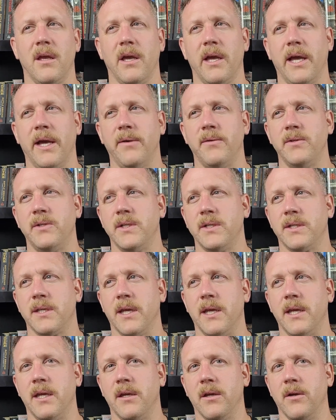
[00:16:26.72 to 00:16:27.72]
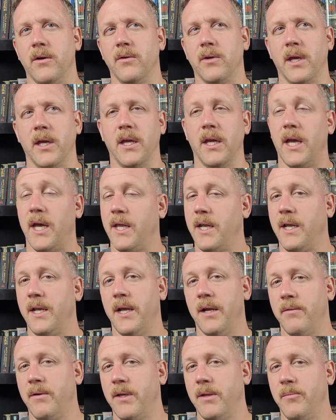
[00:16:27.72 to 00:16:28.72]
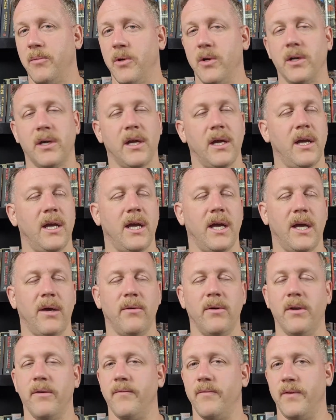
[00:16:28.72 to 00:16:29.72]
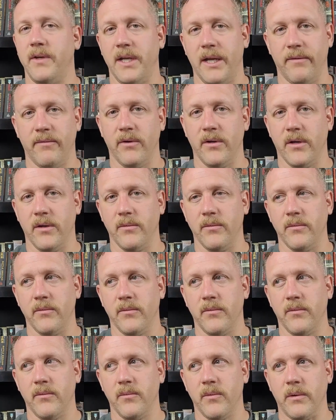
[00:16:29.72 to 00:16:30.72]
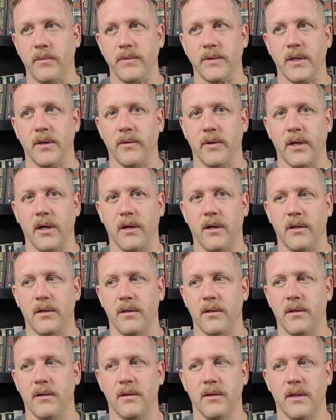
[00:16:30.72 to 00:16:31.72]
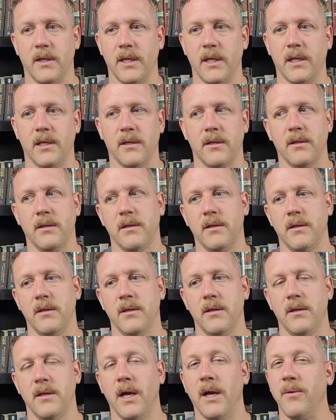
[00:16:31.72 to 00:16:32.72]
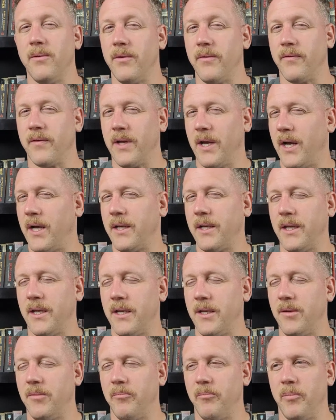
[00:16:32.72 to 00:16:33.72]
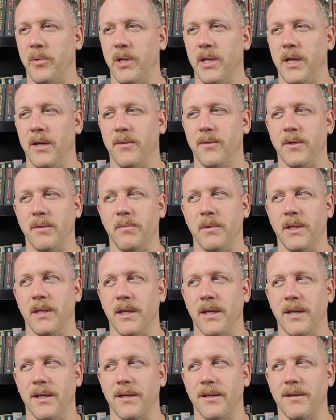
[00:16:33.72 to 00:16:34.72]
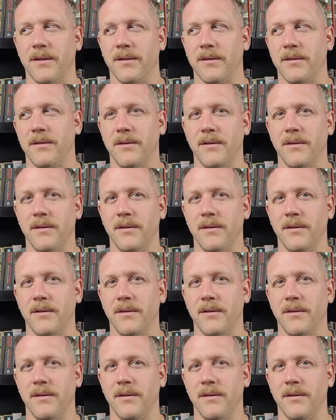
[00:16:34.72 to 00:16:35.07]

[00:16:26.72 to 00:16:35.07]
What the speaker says: I was just like, okay, had I not read the book, I would have never known what was going on. Like, I would have gotten it, but I would have been like,